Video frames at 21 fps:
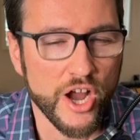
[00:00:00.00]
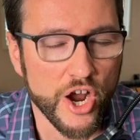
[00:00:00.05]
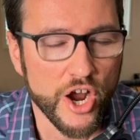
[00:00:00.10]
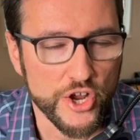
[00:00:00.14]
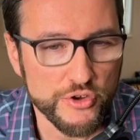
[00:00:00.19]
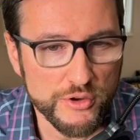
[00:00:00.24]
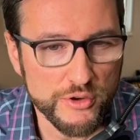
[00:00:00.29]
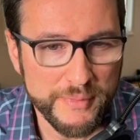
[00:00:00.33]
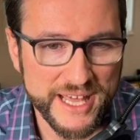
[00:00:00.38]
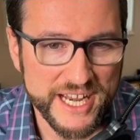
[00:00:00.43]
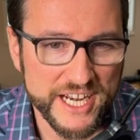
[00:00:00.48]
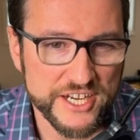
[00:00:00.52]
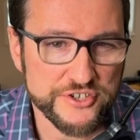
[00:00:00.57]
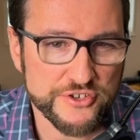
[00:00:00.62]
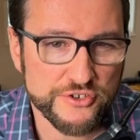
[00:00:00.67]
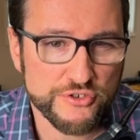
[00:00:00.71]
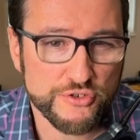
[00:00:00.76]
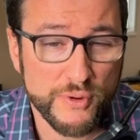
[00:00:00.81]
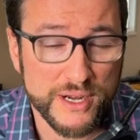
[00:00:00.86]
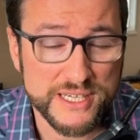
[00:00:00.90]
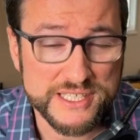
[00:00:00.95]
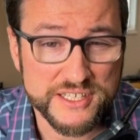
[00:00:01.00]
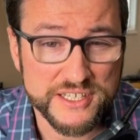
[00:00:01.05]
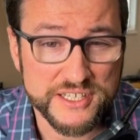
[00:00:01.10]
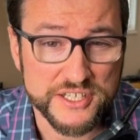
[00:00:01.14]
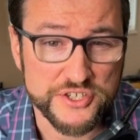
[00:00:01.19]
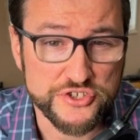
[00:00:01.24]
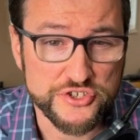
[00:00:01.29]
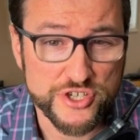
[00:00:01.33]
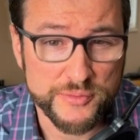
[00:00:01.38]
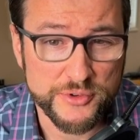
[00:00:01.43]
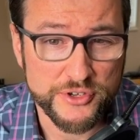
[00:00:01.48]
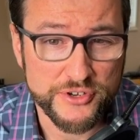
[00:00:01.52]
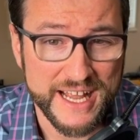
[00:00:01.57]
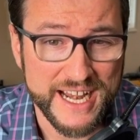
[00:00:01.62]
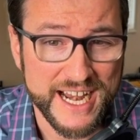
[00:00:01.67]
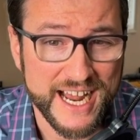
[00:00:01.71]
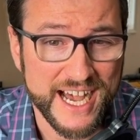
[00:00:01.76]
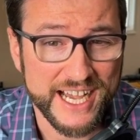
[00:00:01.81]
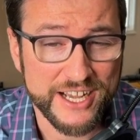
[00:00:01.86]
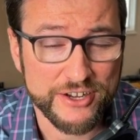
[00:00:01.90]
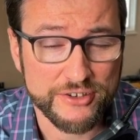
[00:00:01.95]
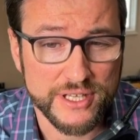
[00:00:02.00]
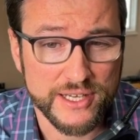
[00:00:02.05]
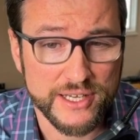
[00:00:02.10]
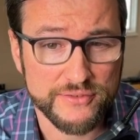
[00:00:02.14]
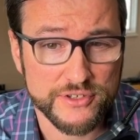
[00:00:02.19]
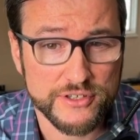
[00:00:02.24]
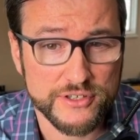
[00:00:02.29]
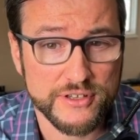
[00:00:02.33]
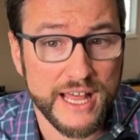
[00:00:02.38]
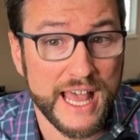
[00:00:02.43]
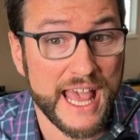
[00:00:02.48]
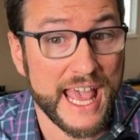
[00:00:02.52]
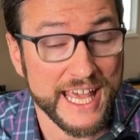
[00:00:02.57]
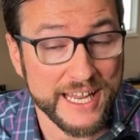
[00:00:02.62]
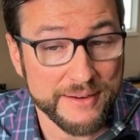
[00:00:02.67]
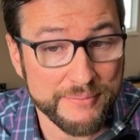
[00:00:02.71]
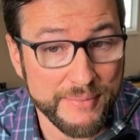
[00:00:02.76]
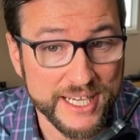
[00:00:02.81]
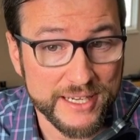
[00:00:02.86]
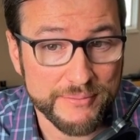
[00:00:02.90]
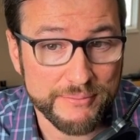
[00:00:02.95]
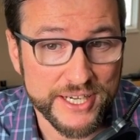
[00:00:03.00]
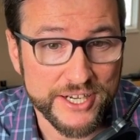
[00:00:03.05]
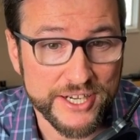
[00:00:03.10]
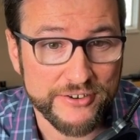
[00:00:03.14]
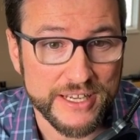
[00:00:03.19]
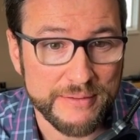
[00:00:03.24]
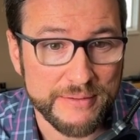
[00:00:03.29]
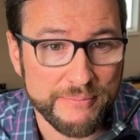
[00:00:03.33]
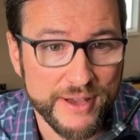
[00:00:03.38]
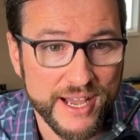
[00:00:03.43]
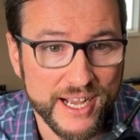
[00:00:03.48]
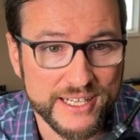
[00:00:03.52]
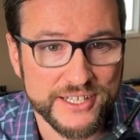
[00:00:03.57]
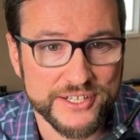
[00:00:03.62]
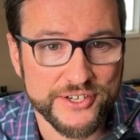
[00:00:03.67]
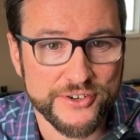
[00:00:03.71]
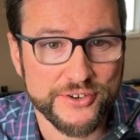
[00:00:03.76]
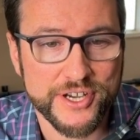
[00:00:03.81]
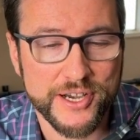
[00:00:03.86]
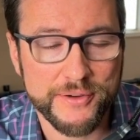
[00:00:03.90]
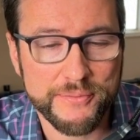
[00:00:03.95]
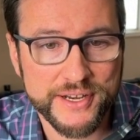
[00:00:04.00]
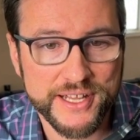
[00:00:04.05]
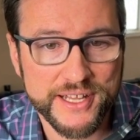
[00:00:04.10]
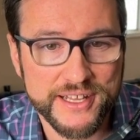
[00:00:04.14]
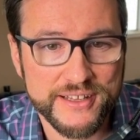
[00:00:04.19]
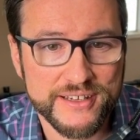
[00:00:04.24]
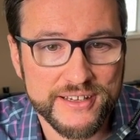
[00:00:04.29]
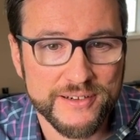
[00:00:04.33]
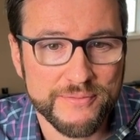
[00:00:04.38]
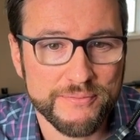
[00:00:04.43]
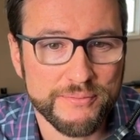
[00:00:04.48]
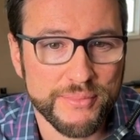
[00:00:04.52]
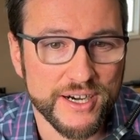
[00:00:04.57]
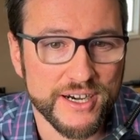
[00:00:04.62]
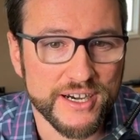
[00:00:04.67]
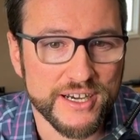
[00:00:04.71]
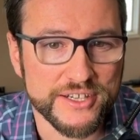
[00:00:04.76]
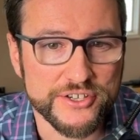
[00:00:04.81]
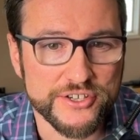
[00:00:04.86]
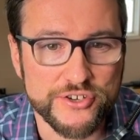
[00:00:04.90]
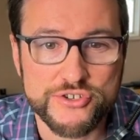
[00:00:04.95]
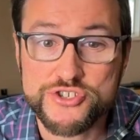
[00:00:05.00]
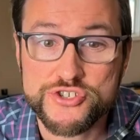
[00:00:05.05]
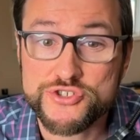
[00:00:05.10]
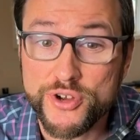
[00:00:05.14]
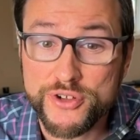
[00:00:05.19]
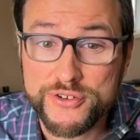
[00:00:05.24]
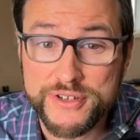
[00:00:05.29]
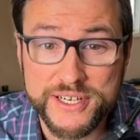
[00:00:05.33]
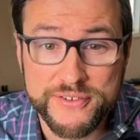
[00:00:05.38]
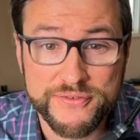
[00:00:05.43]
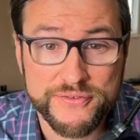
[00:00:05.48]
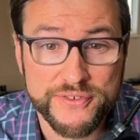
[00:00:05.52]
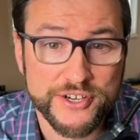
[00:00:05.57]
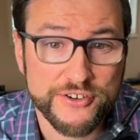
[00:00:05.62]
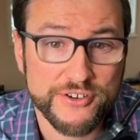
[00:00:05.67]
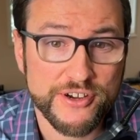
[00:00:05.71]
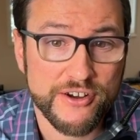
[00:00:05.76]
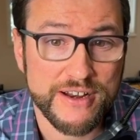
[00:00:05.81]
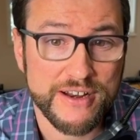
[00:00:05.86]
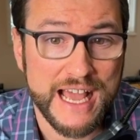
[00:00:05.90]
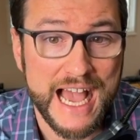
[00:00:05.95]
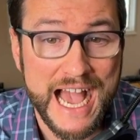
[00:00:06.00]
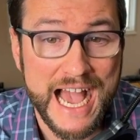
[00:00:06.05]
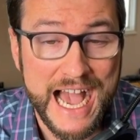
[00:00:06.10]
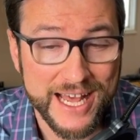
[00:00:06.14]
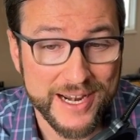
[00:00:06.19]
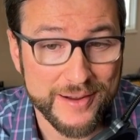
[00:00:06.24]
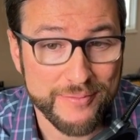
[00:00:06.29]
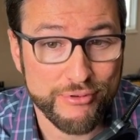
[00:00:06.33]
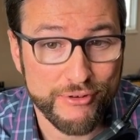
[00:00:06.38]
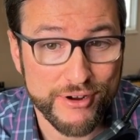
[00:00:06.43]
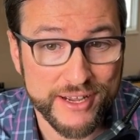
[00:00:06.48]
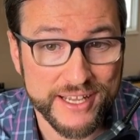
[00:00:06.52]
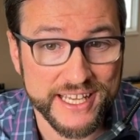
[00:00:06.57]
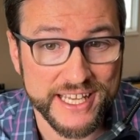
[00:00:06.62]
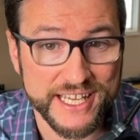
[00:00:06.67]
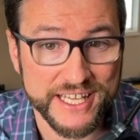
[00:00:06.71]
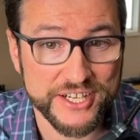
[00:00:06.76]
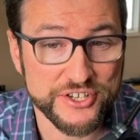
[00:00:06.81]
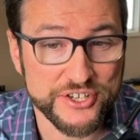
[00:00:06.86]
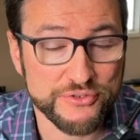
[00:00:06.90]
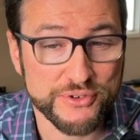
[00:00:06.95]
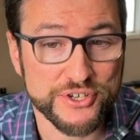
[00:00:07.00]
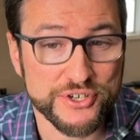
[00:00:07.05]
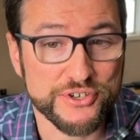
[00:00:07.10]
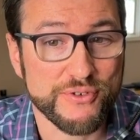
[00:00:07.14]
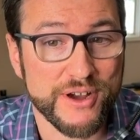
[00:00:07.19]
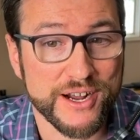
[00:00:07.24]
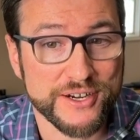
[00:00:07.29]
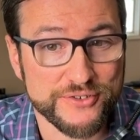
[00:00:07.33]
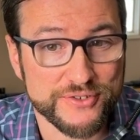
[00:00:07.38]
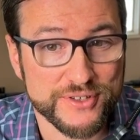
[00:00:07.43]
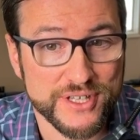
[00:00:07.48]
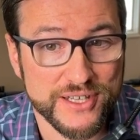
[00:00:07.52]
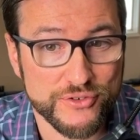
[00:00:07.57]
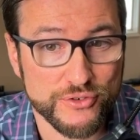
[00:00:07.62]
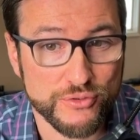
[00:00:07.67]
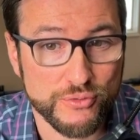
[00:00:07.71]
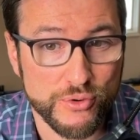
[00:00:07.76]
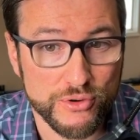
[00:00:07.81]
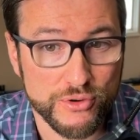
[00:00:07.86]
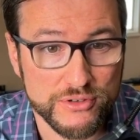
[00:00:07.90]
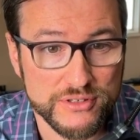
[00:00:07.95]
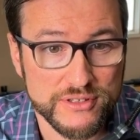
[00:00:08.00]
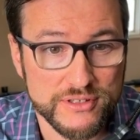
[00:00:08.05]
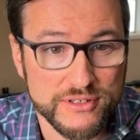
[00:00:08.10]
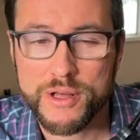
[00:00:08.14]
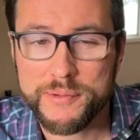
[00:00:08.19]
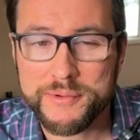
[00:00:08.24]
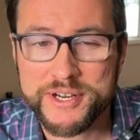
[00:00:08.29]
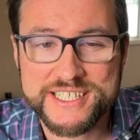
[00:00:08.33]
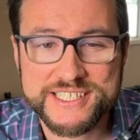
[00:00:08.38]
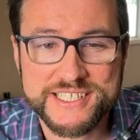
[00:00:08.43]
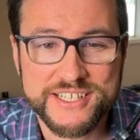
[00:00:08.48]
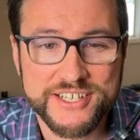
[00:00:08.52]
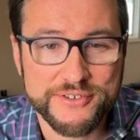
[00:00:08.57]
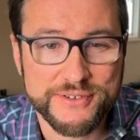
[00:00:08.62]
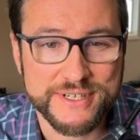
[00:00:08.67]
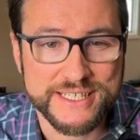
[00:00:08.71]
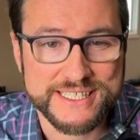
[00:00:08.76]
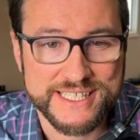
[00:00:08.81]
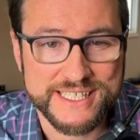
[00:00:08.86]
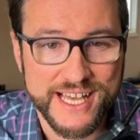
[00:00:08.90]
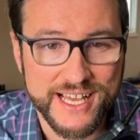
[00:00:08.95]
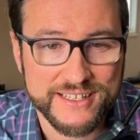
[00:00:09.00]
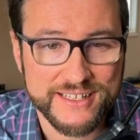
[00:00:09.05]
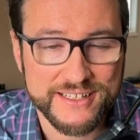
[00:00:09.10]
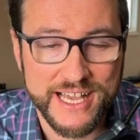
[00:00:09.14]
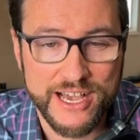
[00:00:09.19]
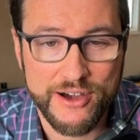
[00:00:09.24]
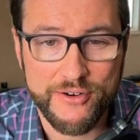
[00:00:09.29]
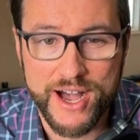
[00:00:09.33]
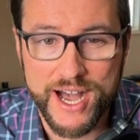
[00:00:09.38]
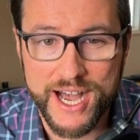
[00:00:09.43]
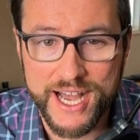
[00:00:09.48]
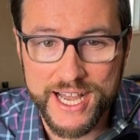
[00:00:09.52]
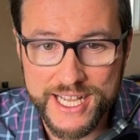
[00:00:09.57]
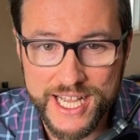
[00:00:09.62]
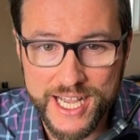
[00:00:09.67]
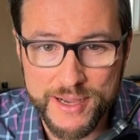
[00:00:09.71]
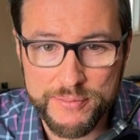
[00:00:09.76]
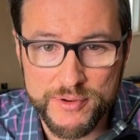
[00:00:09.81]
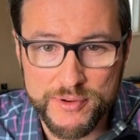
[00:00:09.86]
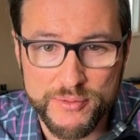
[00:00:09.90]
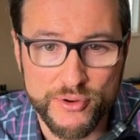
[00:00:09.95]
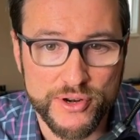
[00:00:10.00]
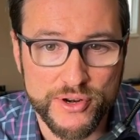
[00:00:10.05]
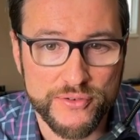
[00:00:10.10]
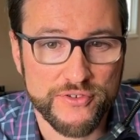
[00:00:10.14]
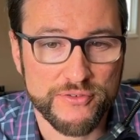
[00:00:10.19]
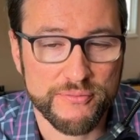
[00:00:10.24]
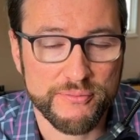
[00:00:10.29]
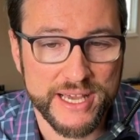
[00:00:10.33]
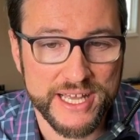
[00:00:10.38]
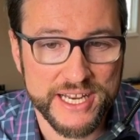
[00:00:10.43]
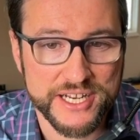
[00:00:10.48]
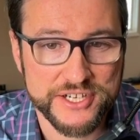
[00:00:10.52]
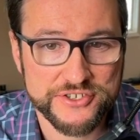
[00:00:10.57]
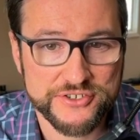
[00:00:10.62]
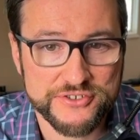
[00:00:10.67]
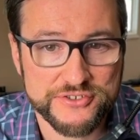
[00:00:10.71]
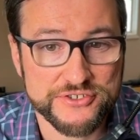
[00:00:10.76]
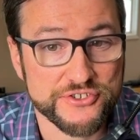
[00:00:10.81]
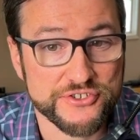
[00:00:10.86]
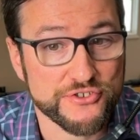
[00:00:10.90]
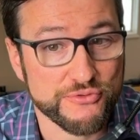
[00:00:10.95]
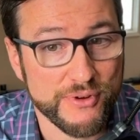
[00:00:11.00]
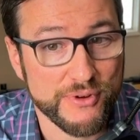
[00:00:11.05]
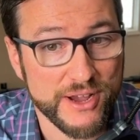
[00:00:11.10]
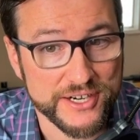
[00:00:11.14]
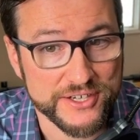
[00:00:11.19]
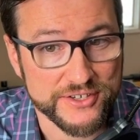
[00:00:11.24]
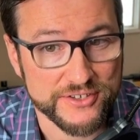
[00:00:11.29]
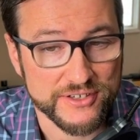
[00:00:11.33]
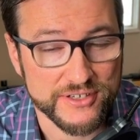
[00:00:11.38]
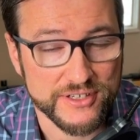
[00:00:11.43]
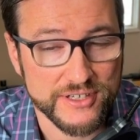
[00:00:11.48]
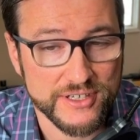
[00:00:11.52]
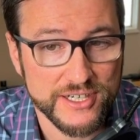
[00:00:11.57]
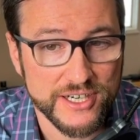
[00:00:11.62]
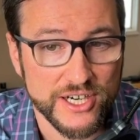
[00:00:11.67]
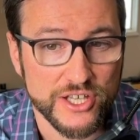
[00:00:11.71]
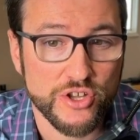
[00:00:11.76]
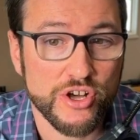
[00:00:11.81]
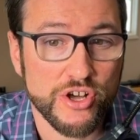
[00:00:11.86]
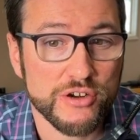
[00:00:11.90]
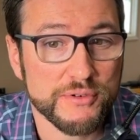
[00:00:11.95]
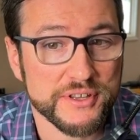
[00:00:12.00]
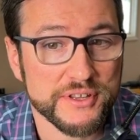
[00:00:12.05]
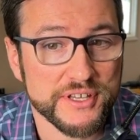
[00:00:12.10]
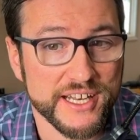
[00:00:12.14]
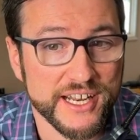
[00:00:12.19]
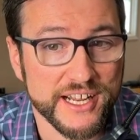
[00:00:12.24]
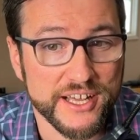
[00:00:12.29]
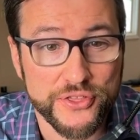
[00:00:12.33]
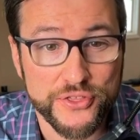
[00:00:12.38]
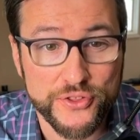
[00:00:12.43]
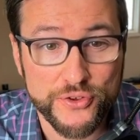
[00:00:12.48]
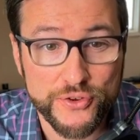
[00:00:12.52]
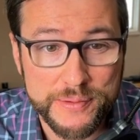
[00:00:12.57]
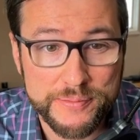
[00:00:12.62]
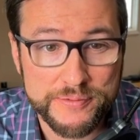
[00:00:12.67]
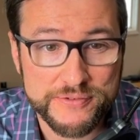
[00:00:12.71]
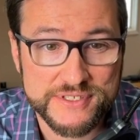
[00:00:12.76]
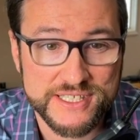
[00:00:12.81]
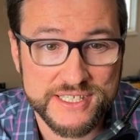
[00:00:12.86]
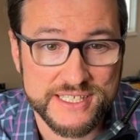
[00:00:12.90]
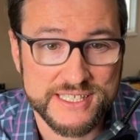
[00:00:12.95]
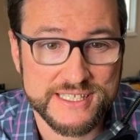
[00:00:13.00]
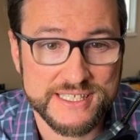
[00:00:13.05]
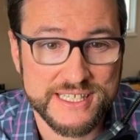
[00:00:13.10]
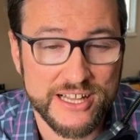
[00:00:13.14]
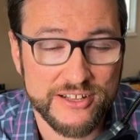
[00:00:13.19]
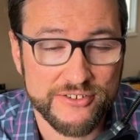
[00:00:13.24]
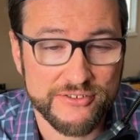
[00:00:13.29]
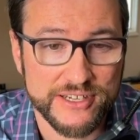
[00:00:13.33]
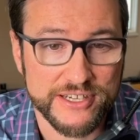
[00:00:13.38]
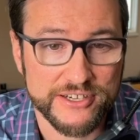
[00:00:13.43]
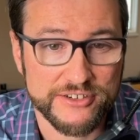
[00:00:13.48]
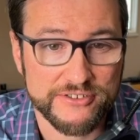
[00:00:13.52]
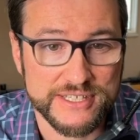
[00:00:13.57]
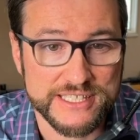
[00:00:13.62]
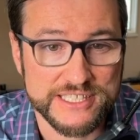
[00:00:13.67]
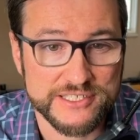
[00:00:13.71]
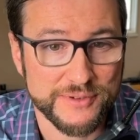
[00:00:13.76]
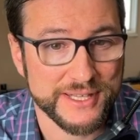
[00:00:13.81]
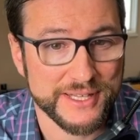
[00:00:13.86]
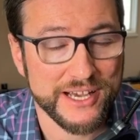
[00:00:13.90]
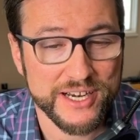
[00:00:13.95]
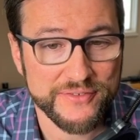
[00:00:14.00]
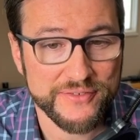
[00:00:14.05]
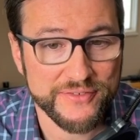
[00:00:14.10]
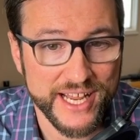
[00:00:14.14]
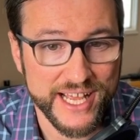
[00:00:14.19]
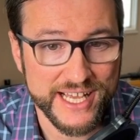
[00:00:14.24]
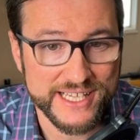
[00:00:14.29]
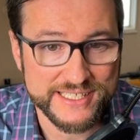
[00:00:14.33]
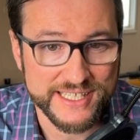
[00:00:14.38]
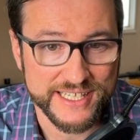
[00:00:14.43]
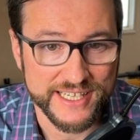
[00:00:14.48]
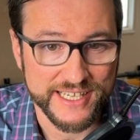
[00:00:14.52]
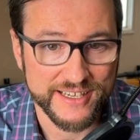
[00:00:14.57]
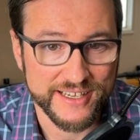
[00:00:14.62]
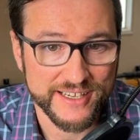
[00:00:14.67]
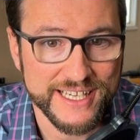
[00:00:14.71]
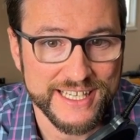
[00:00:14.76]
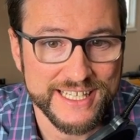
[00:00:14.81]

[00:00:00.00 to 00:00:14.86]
Are you a manager who wants to contribute at a higher level and make a bigger impact on your company, but you're struggling to figure out how to break into a director level role? I'm going to tell you exactly how I got promoted from manager to director, along with getting a 30% salary increase without even asking.